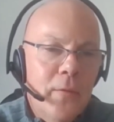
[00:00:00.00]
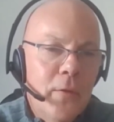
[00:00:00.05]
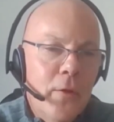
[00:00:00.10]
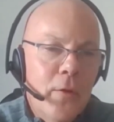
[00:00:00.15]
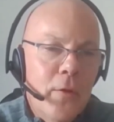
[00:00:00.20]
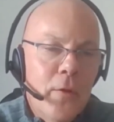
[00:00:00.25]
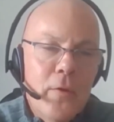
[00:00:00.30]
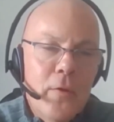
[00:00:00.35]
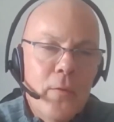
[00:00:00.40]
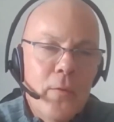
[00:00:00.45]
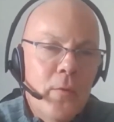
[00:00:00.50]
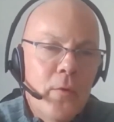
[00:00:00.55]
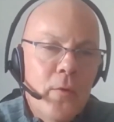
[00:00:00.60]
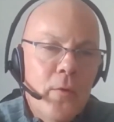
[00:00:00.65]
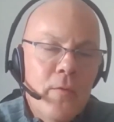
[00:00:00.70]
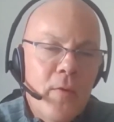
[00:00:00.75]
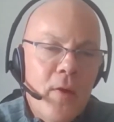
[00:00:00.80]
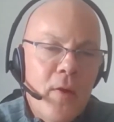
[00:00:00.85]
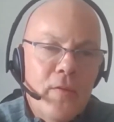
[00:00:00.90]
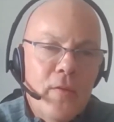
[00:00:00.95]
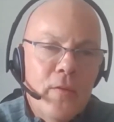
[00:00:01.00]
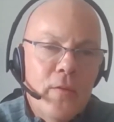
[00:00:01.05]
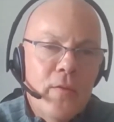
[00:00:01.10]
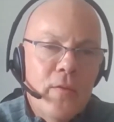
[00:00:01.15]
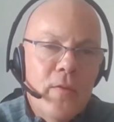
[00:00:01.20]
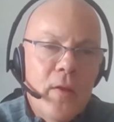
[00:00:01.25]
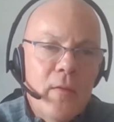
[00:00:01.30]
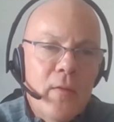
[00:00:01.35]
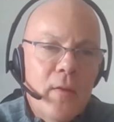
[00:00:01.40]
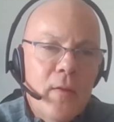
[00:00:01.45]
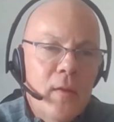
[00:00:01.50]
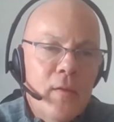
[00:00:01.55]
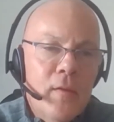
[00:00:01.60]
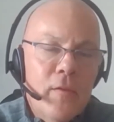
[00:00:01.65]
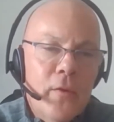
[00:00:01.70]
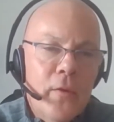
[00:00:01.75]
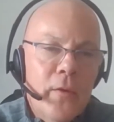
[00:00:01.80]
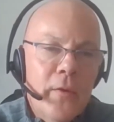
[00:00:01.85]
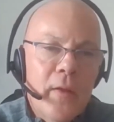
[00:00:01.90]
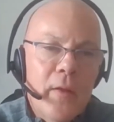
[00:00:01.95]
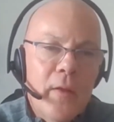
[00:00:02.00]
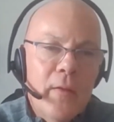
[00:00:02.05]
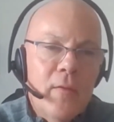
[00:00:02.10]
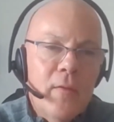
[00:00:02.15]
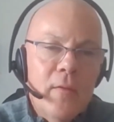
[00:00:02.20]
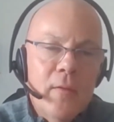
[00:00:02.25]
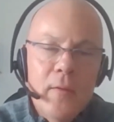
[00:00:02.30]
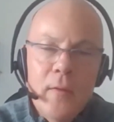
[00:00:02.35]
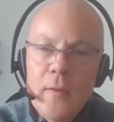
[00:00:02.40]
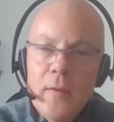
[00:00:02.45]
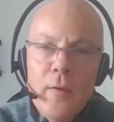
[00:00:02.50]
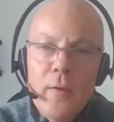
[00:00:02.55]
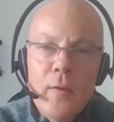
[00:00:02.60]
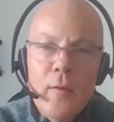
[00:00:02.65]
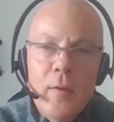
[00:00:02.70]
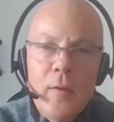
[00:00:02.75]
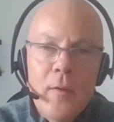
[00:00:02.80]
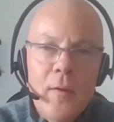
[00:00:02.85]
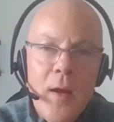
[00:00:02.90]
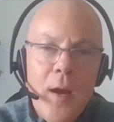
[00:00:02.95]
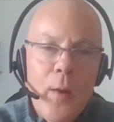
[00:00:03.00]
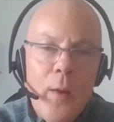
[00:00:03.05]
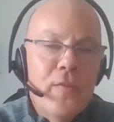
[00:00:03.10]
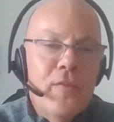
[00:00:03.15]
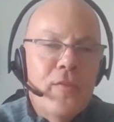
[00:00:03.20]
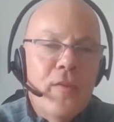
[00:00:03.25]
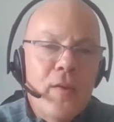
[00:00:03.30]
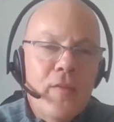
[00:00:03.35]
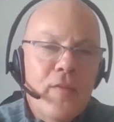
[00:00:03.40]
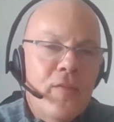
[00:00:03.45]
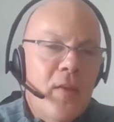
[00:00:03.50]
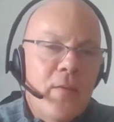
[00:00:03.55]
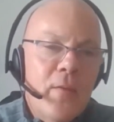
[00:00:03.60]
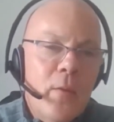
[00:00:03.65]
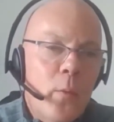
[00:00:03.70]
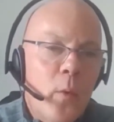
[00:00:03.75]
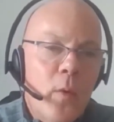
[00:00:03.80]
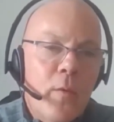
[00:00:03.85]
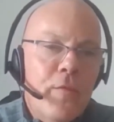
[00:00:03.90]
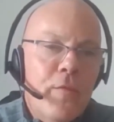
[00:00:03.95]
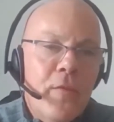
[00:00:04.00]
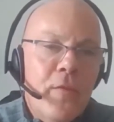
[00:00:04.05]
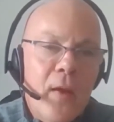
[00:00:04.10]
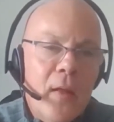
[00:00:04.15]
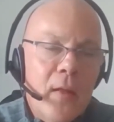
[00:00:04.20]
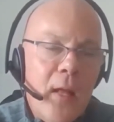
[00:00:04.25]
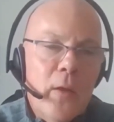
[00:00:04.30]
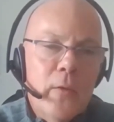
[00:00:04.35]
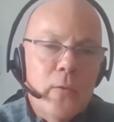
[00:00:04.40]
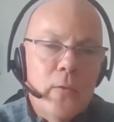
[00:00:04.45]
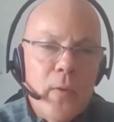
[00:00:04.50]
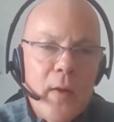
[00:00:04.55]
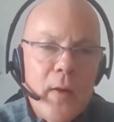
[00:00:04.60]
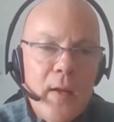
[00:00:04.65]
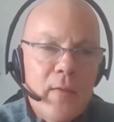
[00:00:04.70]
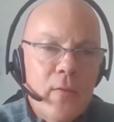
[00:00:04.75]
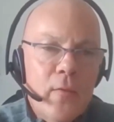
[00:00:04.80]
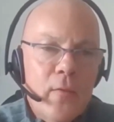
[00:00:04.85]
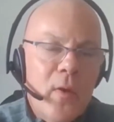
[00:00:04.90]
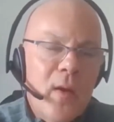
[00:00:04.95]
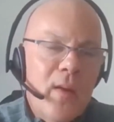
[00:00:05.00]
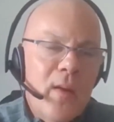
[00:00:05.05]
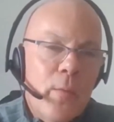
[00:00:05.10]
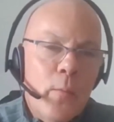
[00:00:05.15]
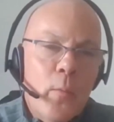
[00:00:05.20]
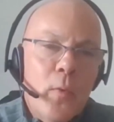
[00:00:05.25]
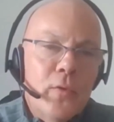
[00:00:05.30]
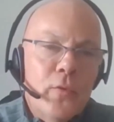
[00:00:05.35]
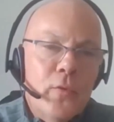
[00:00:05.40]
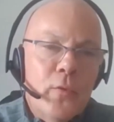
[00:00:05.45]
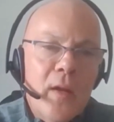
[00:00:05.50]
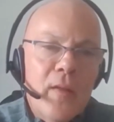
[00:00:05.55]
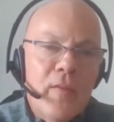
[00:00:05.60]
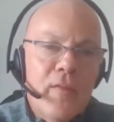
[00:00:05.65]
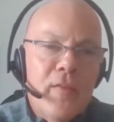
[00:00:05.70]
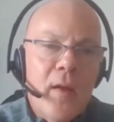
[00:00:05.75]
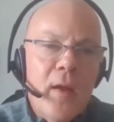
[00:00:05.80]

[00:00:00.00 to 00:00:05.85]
You invest into 10 deals knowing that, I would say 7 will fail outright. One of them will trade